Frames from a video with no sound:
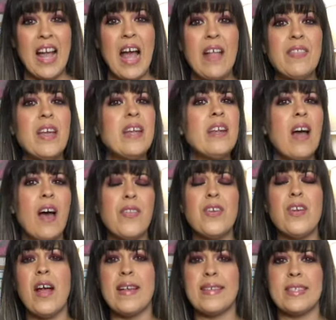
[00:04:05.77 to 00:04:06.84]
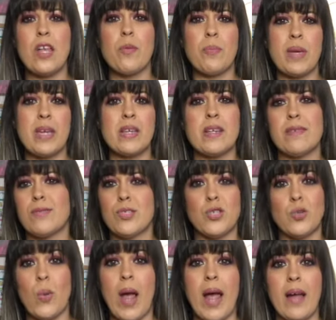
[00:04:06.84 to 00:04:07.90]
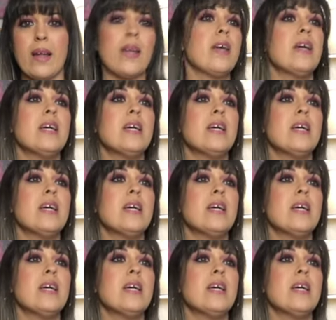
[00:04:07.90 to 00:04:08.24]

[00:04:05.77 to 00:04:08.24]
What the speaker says: And then other SLP swag.